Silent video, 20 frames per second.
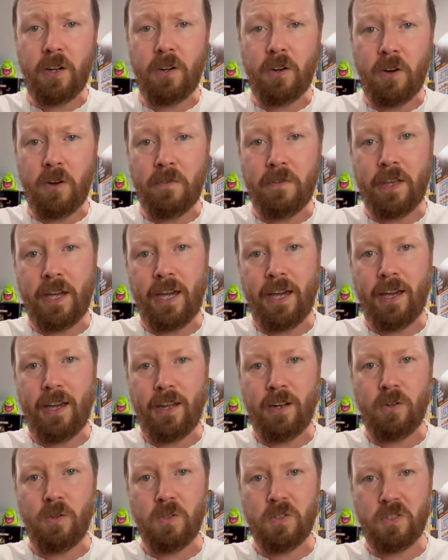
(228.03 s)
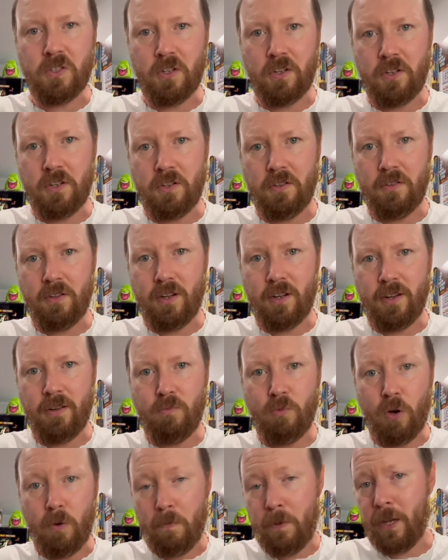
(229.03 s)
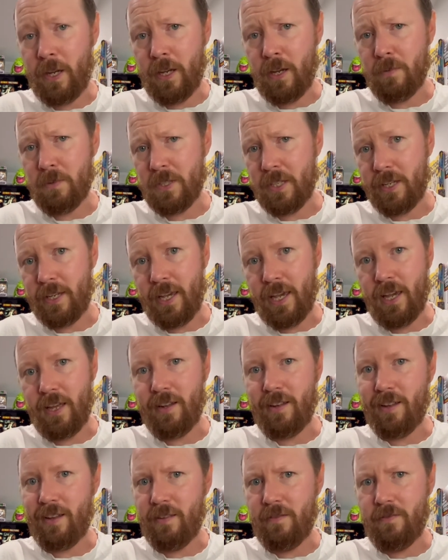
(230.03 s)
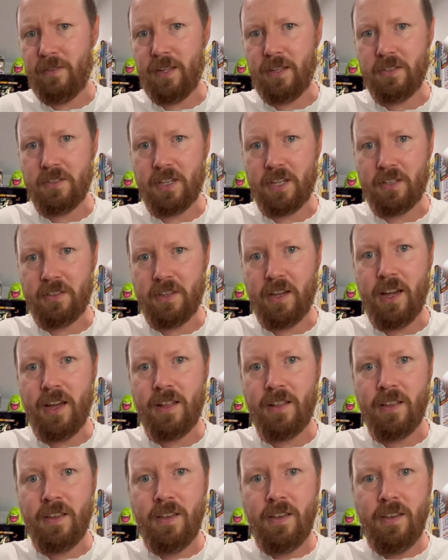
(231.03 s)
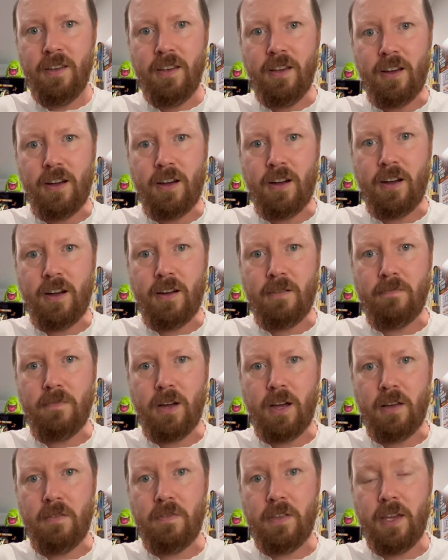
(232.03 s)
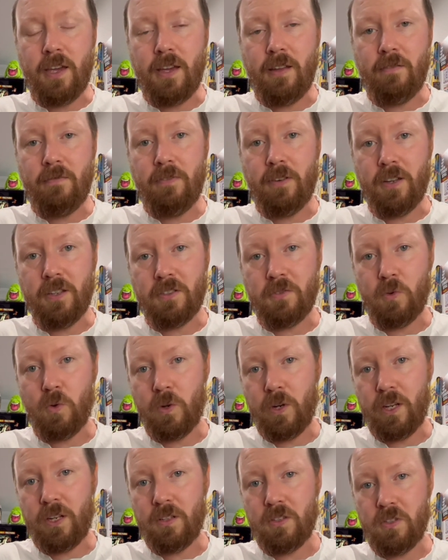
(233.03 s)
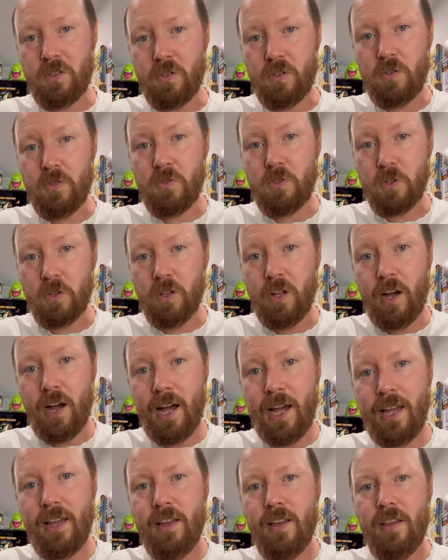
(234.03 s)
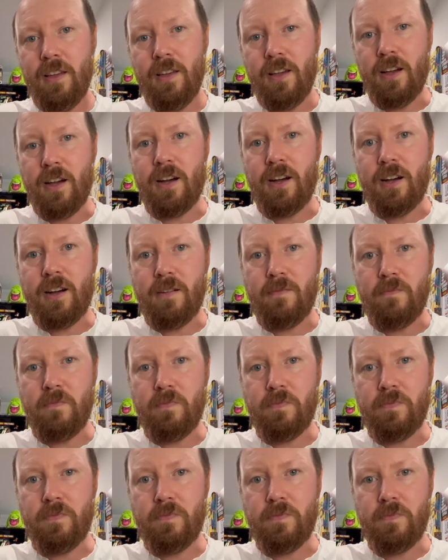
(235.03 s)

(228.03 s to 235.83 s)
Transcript: on that and also um, what pickups to get and things like that. Um, and then fast forwarding to July, um,